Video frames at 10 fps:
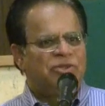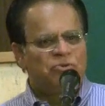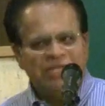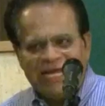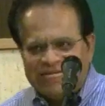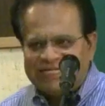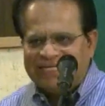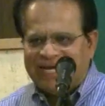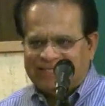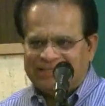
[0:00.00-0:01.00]
Through the
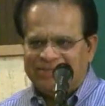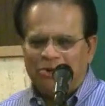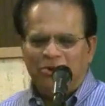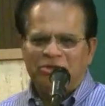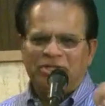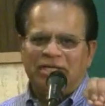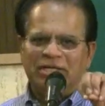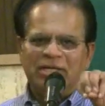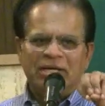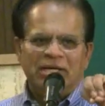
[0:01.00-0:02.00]
internet, you go to
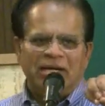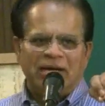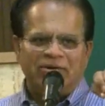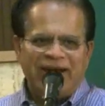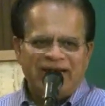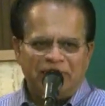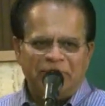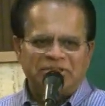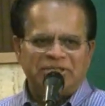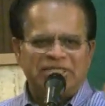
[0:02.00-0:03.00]
the Great
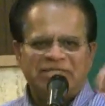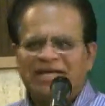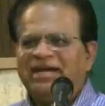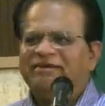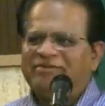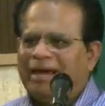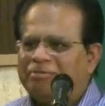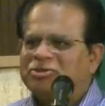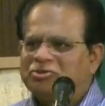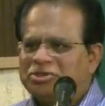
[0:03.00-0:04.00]
Commission site of
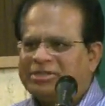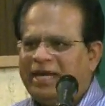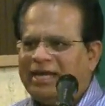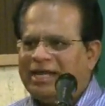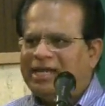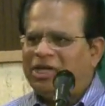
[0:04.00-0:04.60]
Campus Crusade